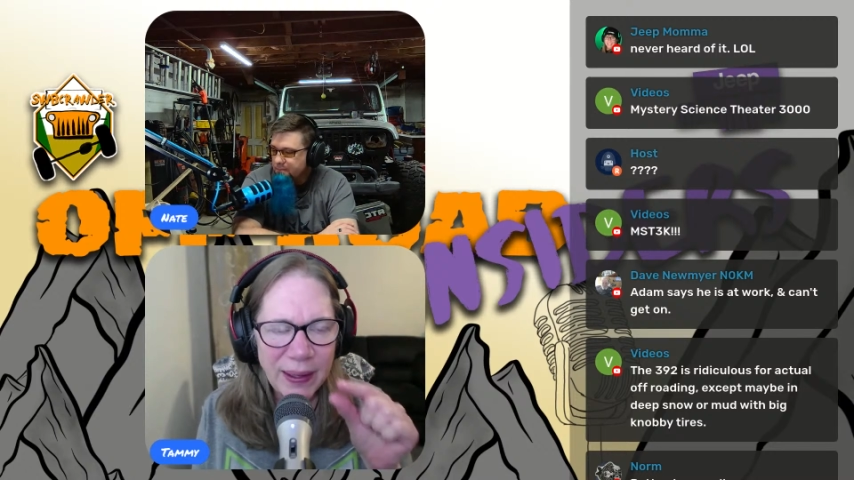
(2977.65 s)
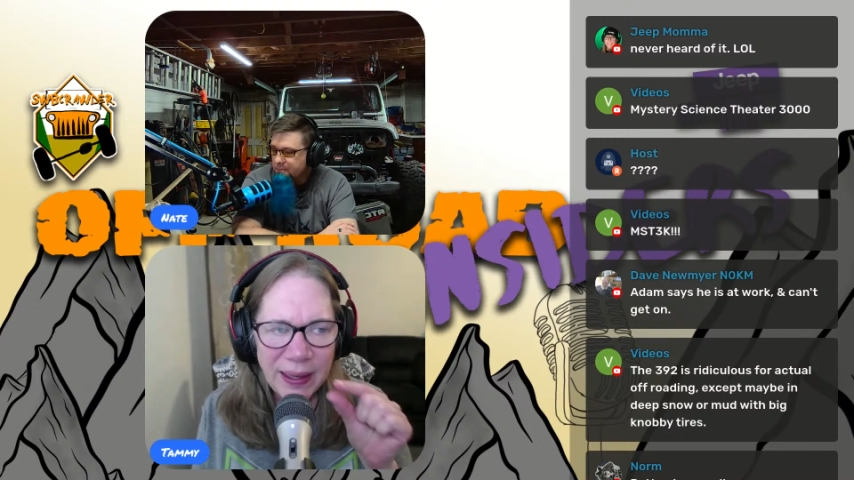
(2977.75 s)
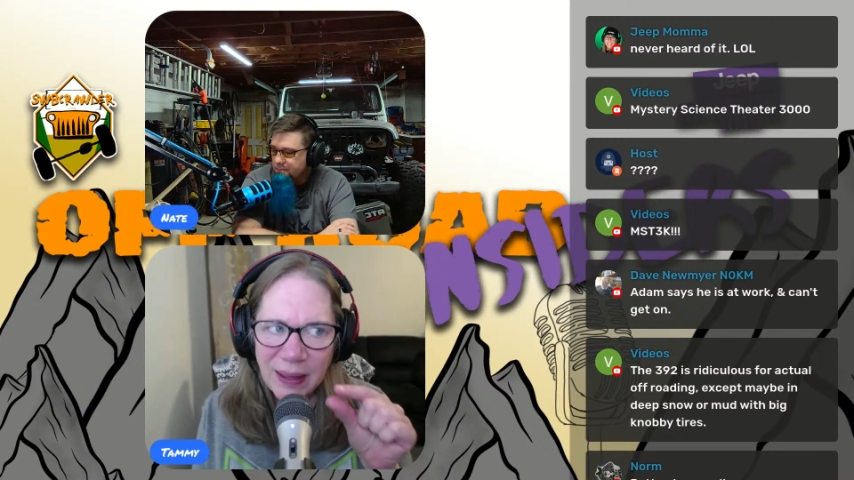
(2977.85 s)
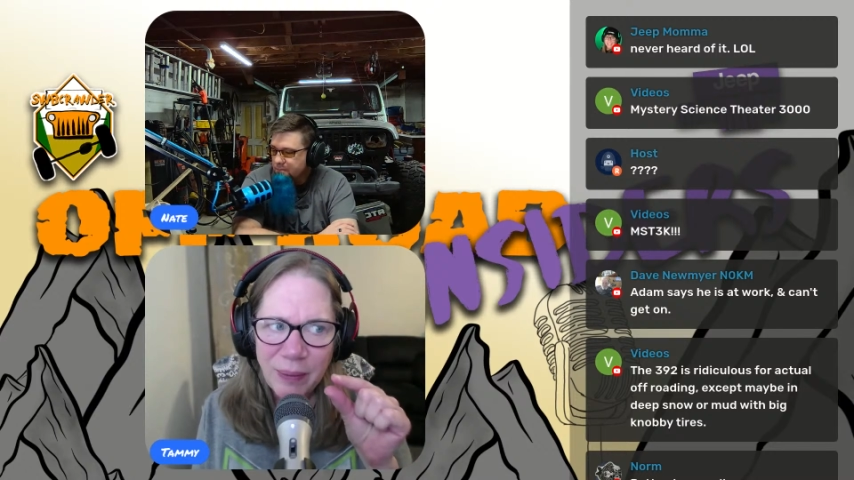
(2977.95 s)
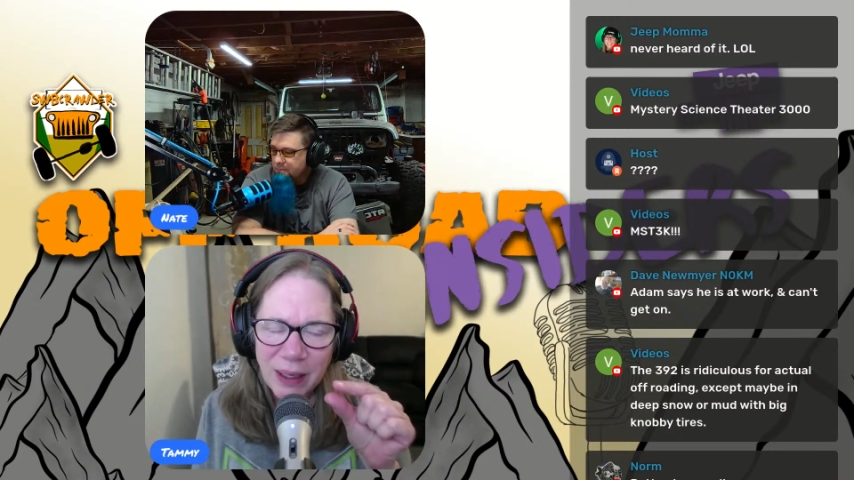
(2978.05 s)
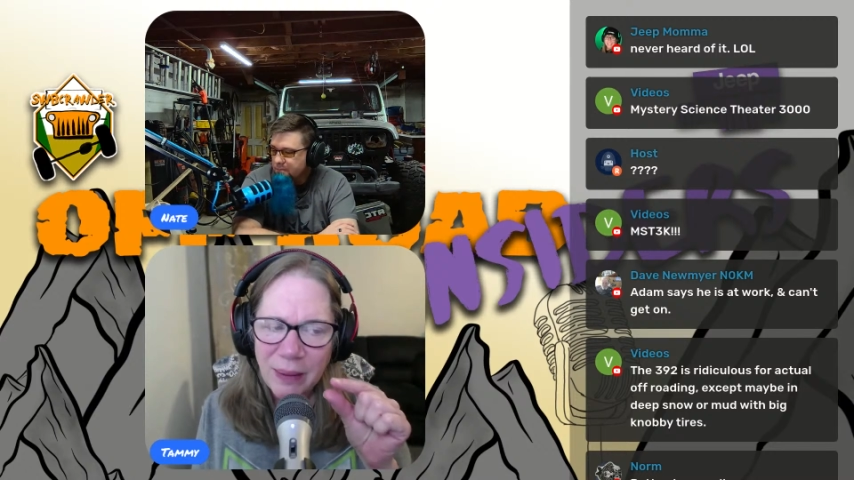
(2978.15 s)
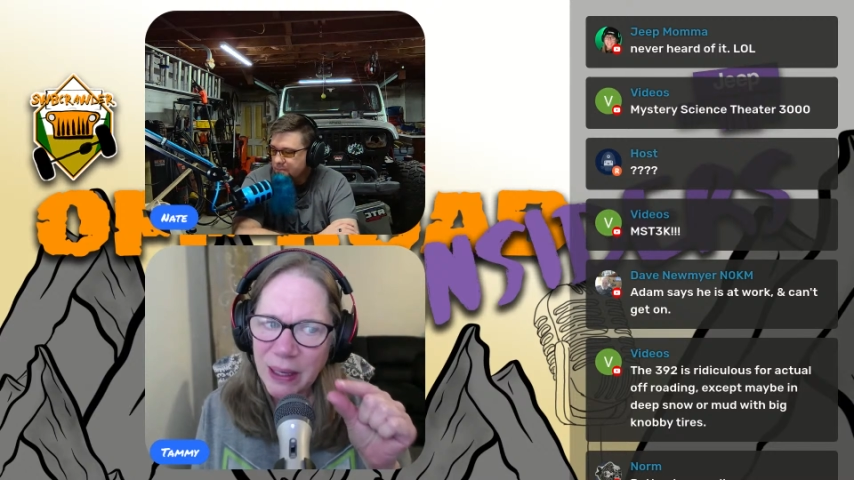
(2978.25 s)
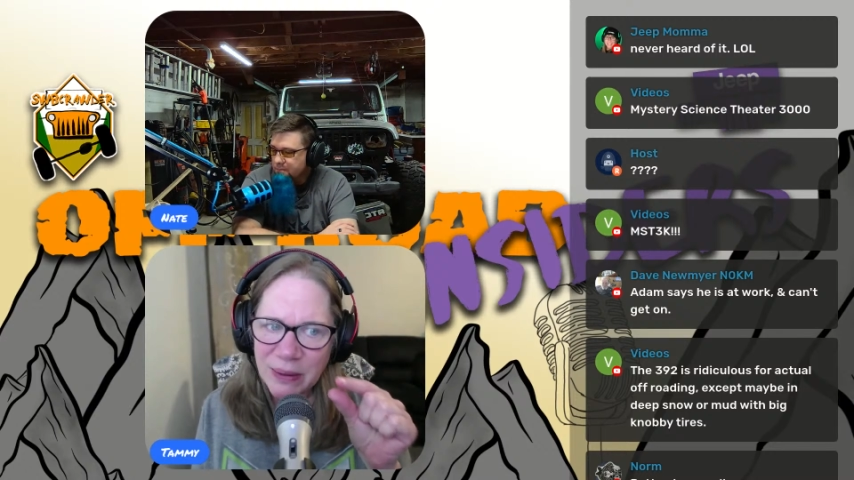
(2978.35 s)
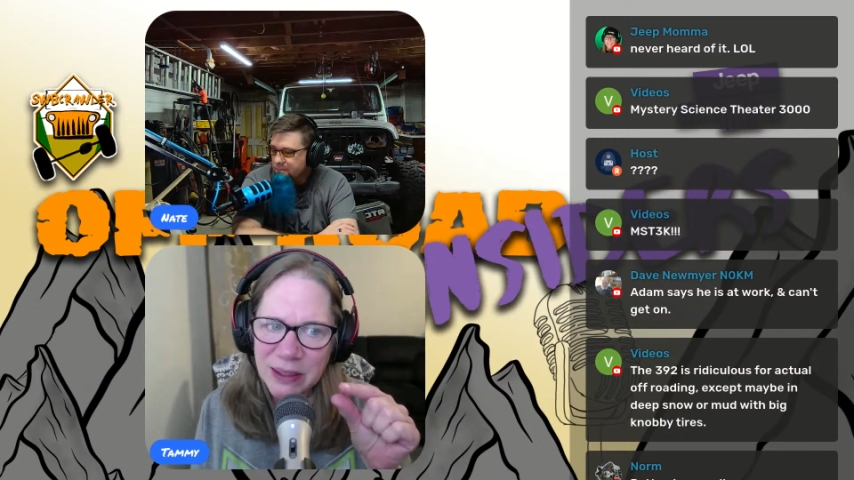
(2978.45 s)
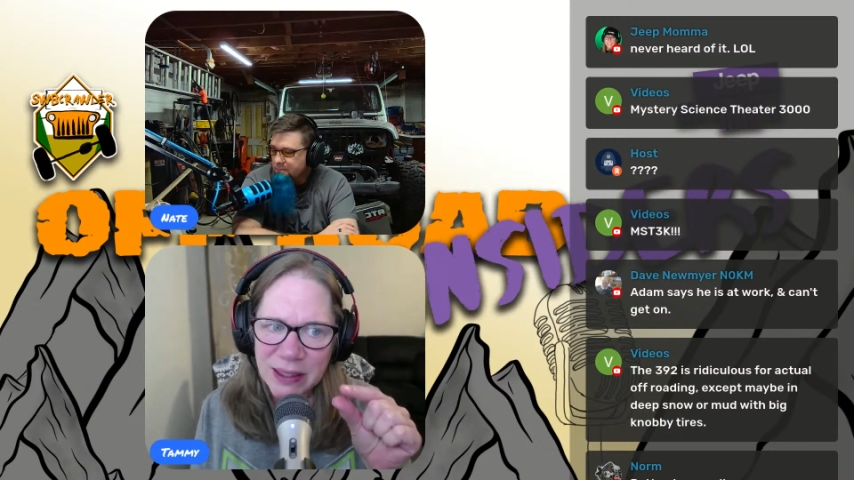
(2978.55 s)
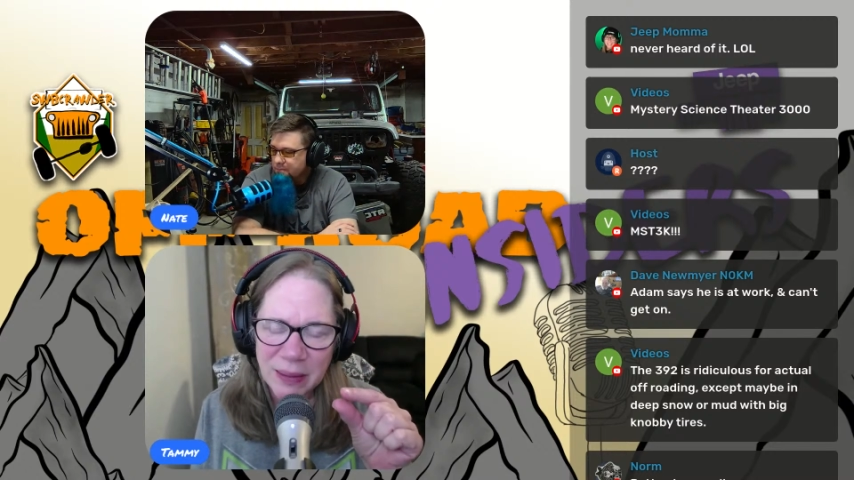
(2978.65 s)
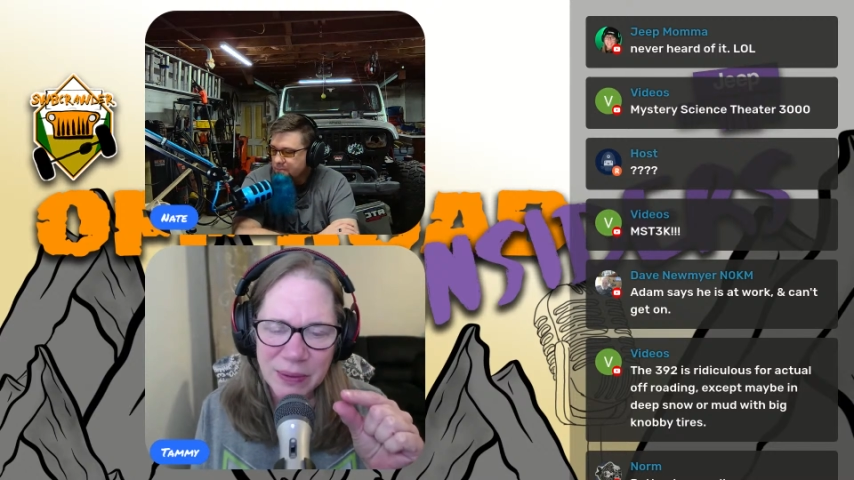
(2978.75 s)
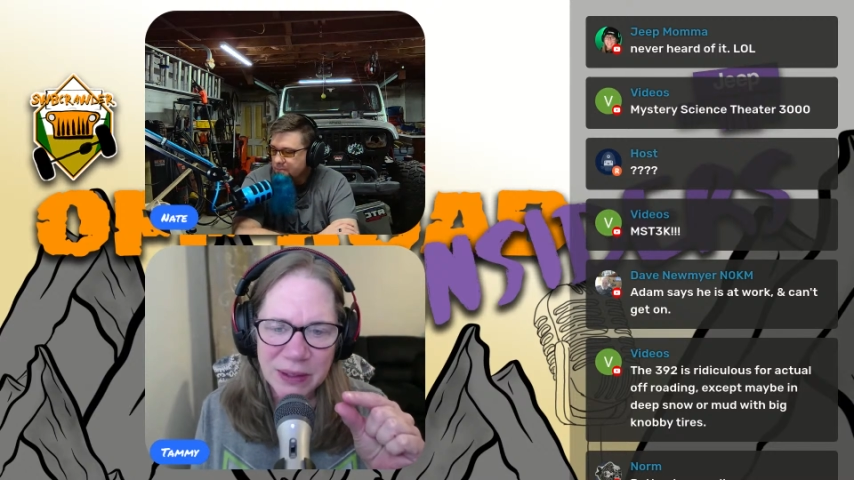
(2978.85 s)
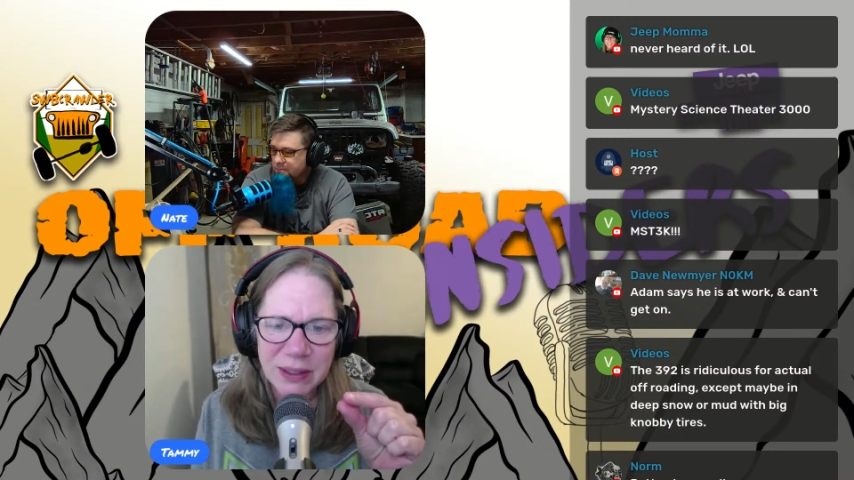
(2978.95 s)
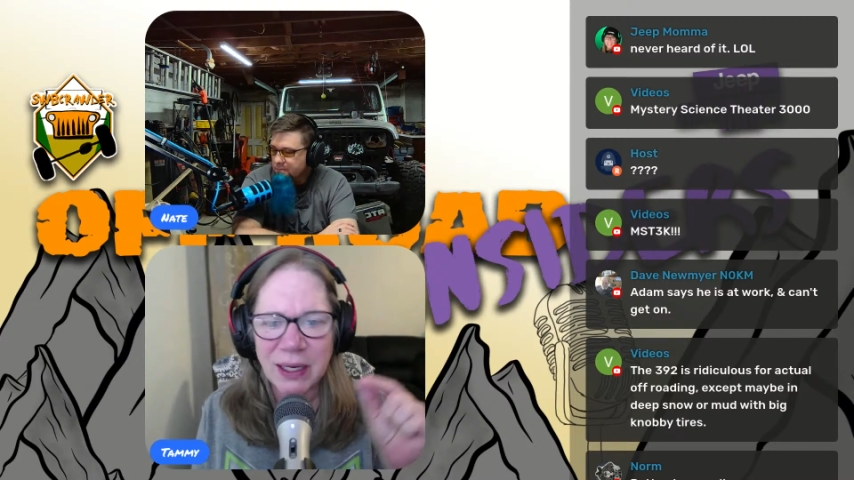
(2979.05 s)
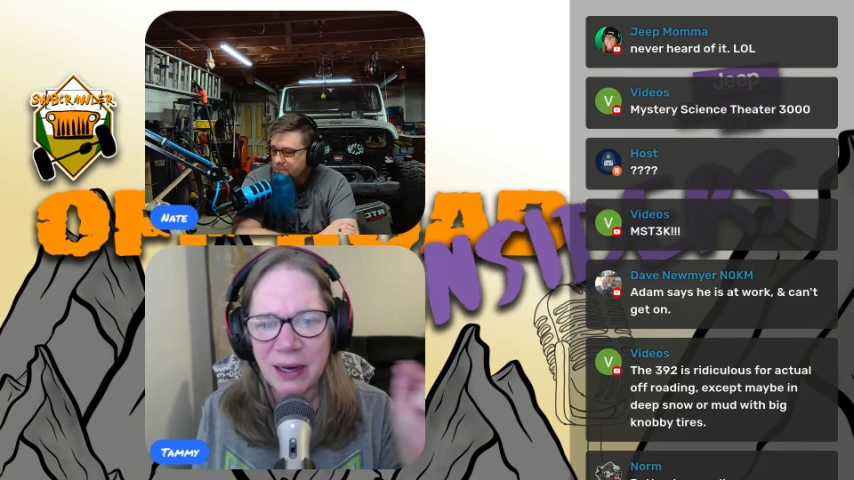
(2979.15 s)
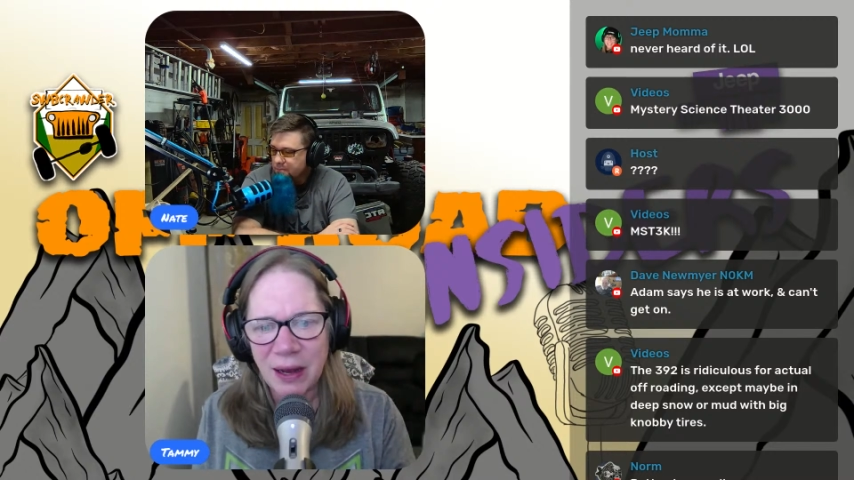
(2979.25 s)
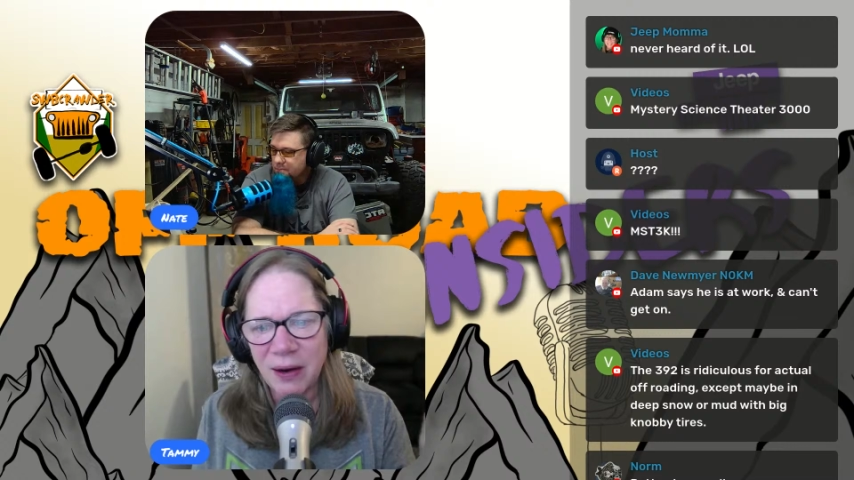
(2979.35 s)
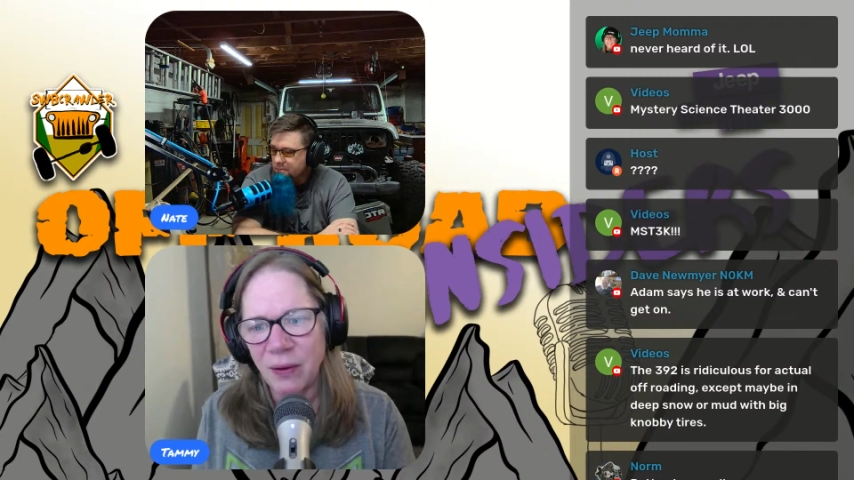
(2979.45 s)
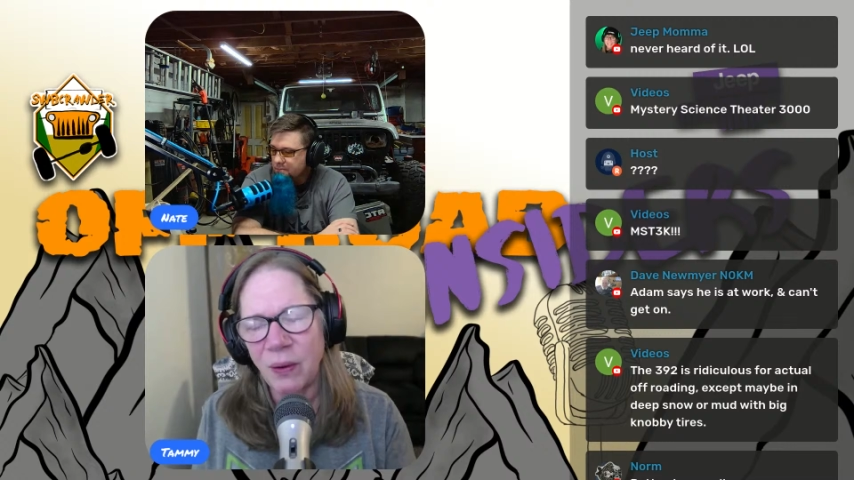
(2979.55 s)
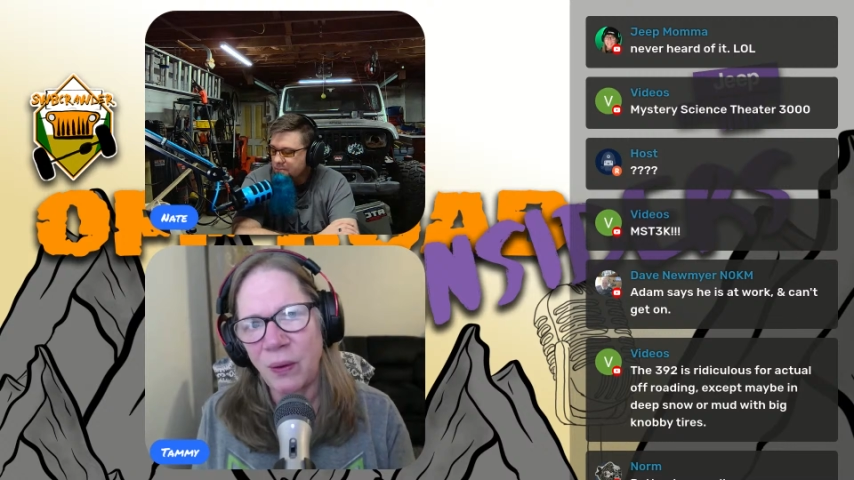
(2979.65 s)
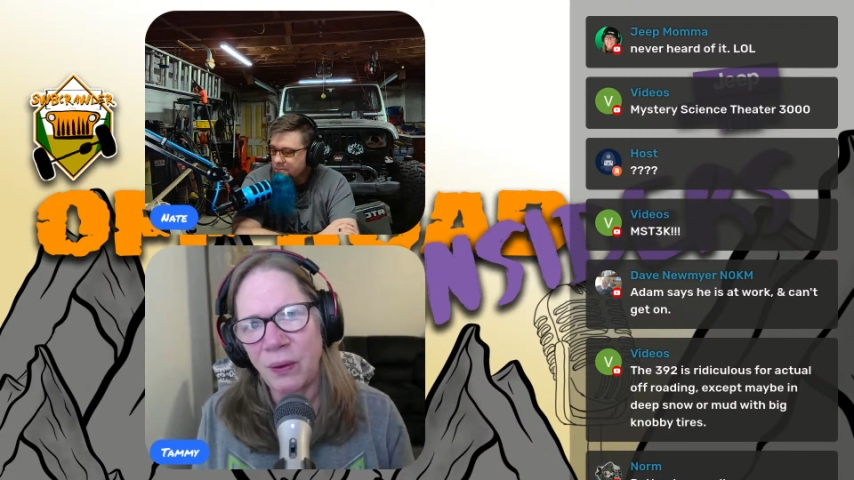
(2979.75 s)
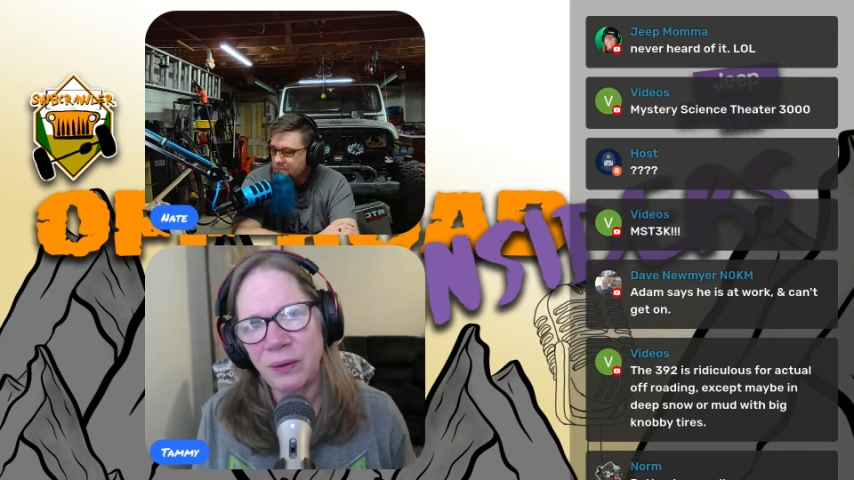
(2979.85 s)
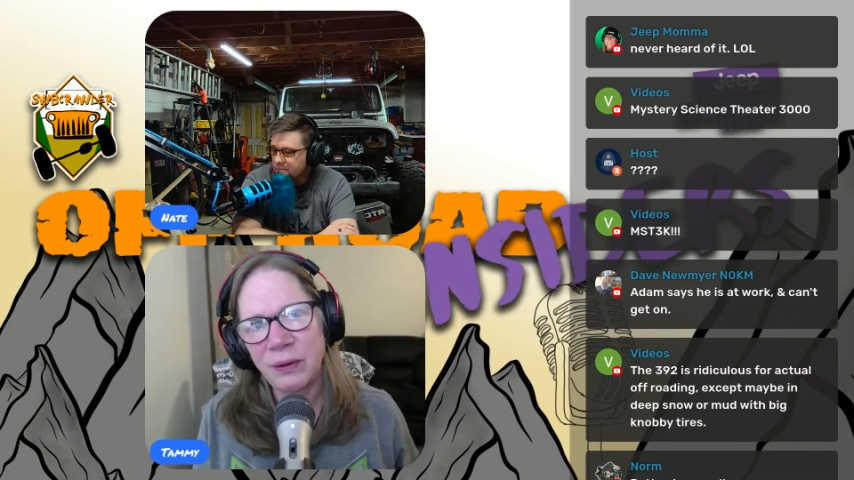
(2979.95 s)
itty bitty baby steps to get out of the hole